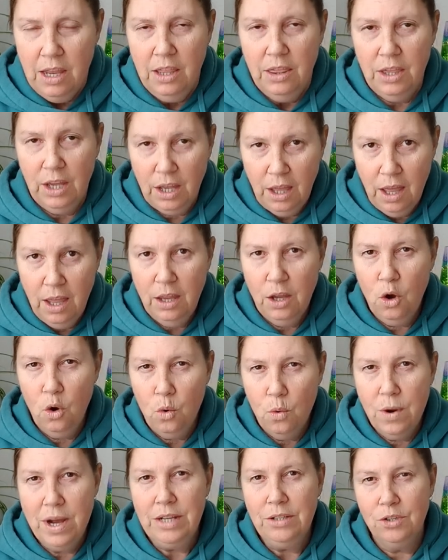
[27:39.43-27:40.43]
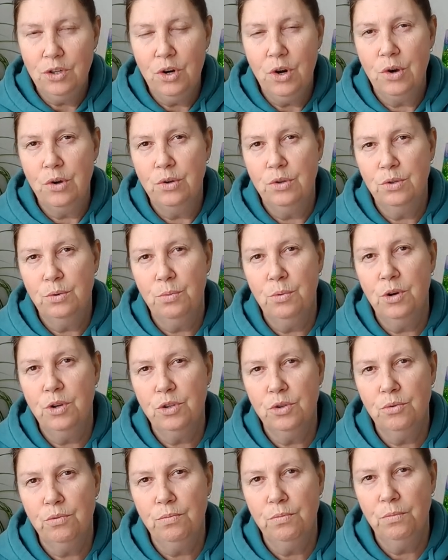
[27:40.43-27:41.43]
the King always knows
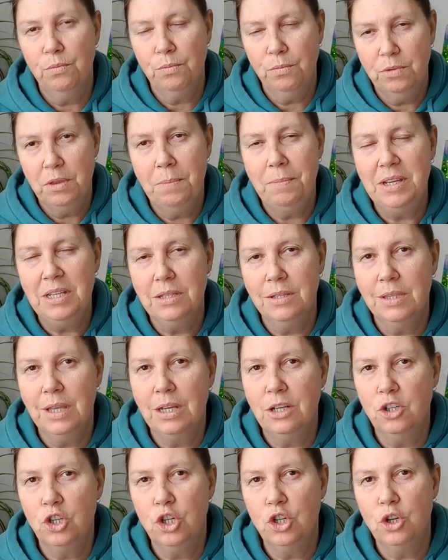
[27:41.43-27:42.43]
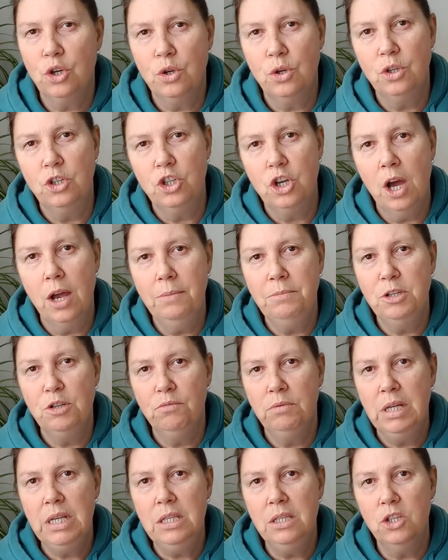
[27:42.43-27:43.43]
what's the best thing to do. Time to
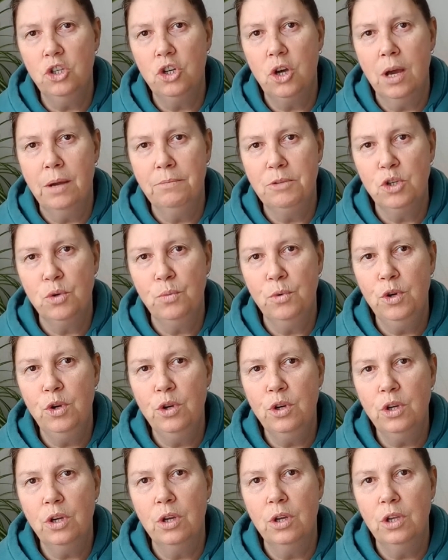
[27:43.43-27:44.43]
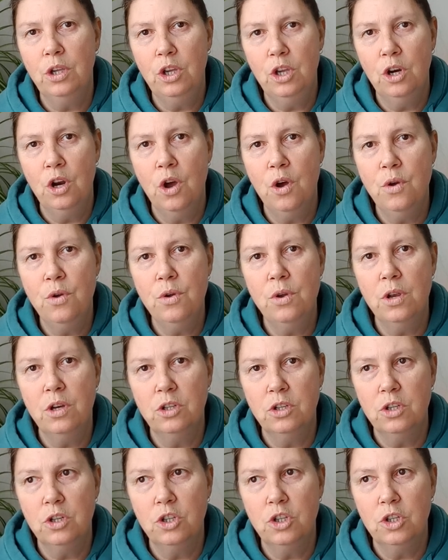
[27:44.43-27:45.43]
rest, time to work, you know,
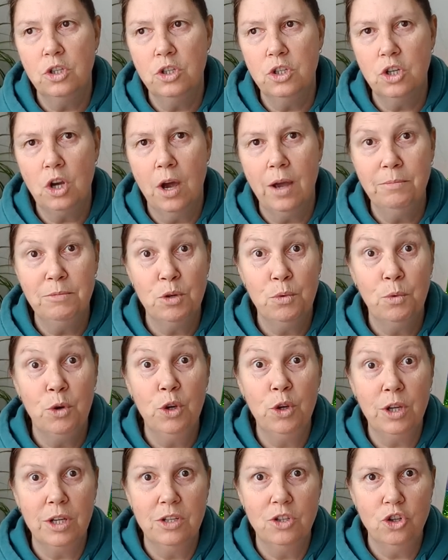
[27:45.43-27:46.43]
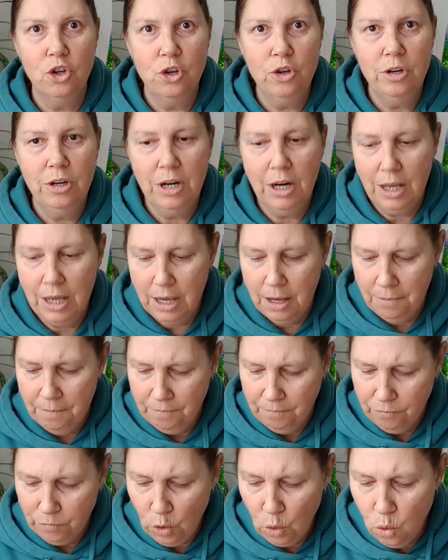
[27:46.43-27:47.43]
time to work internally,
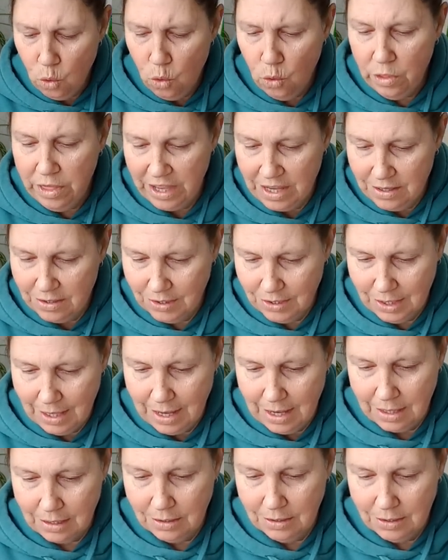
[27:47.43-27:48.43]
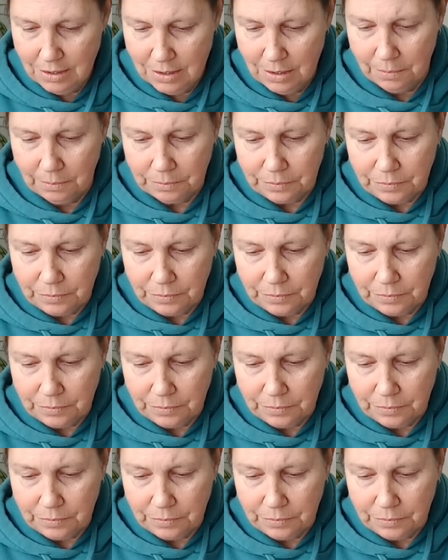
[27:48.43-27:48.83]
all these things.